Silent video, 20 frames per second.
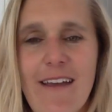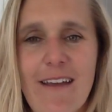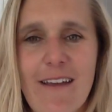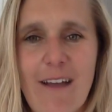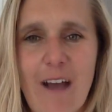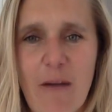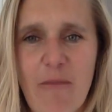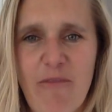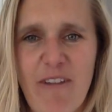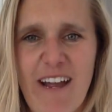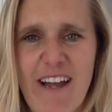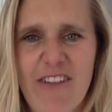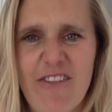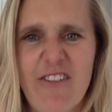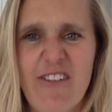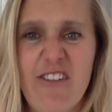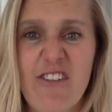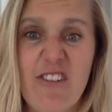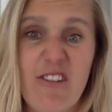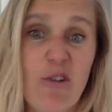come round
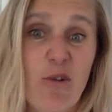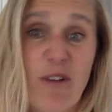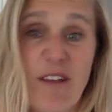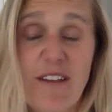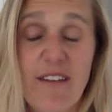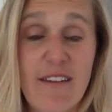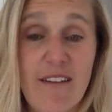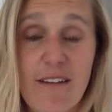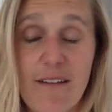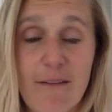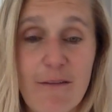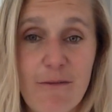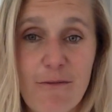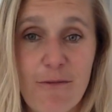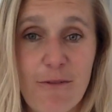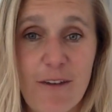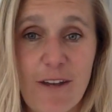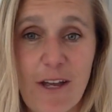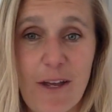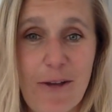and just loiter
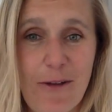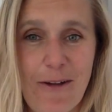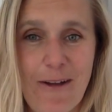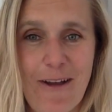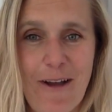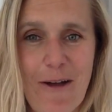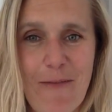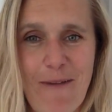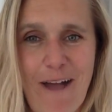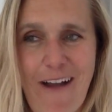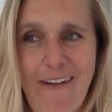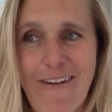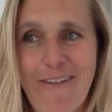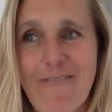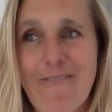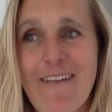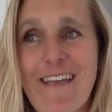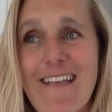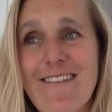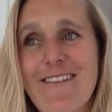for no apparent
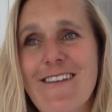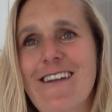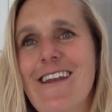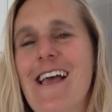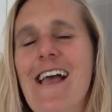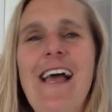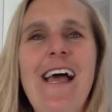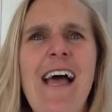reason